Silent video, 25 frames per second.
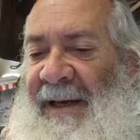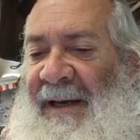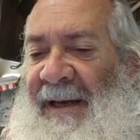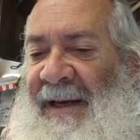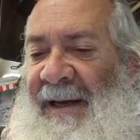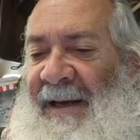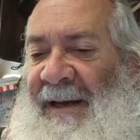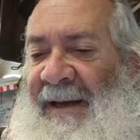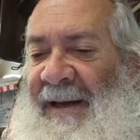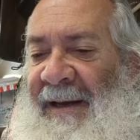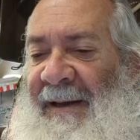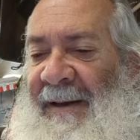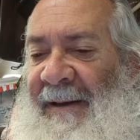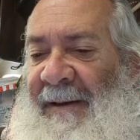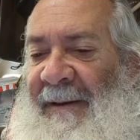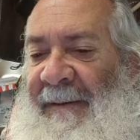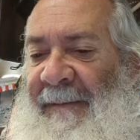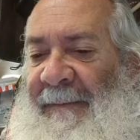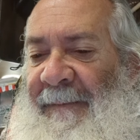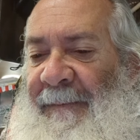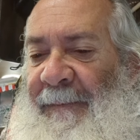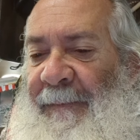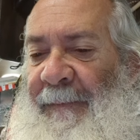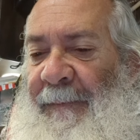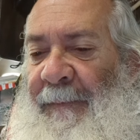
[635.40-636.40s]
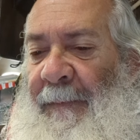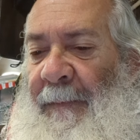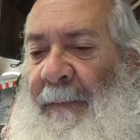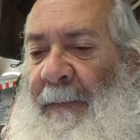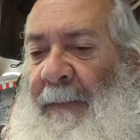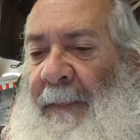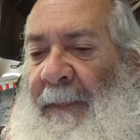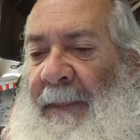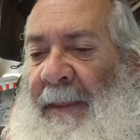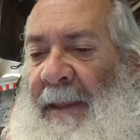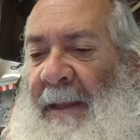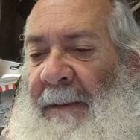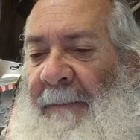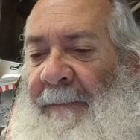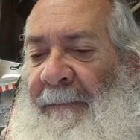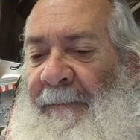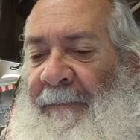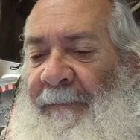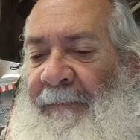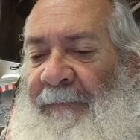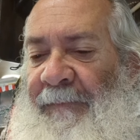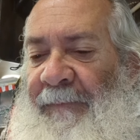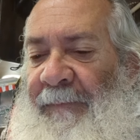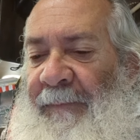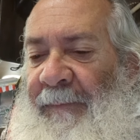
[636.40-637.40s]

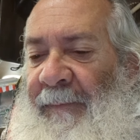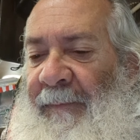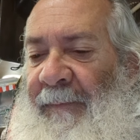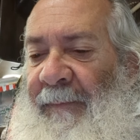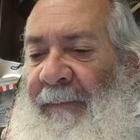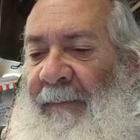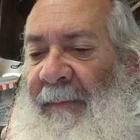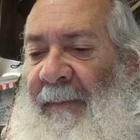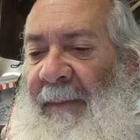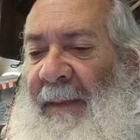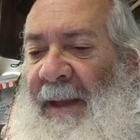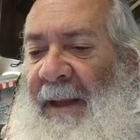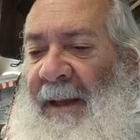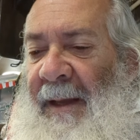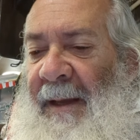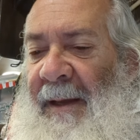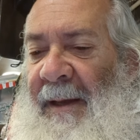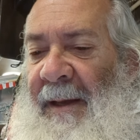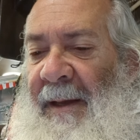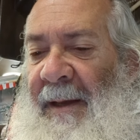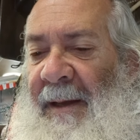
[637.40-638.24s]
(silence)